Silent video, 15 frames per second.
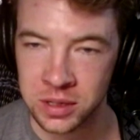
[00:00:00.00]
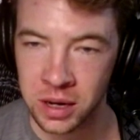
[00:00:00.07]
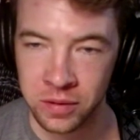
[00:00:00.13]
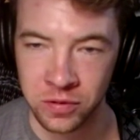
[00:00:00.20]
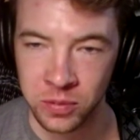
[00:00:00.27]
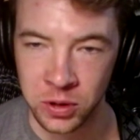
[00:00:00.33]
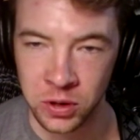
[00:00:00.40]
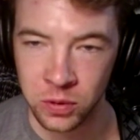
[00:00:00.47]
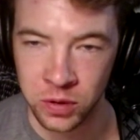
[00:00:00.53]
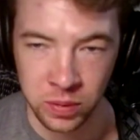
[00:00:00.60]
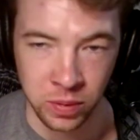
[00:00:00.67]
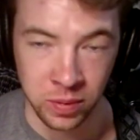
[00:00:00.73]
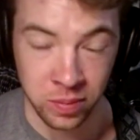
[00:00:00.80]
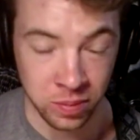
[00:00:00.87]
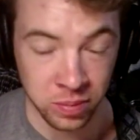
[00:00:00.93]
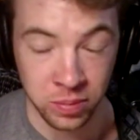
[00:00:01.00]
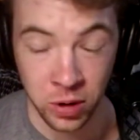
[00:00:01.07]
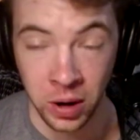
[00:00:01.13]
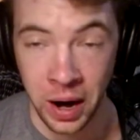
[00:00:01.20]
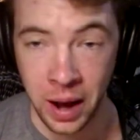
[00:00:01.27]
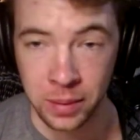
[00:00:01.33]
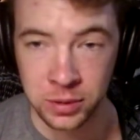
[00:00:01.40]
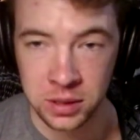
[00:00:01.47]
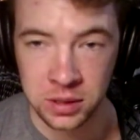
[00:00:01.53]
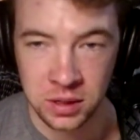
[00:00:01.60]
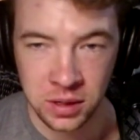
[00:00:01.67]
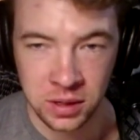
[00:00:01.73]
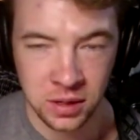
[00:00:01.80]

not familiar with, but perhaps.